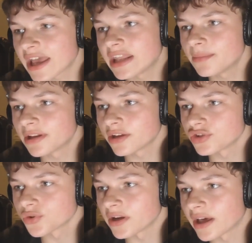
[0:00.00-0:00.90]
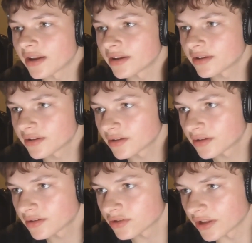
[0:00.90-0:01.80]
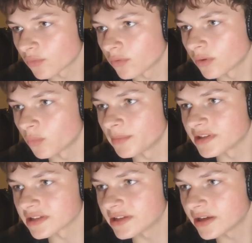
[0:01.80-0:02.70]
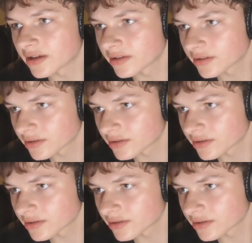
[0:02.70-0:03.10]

anybody can join in to like a women's league?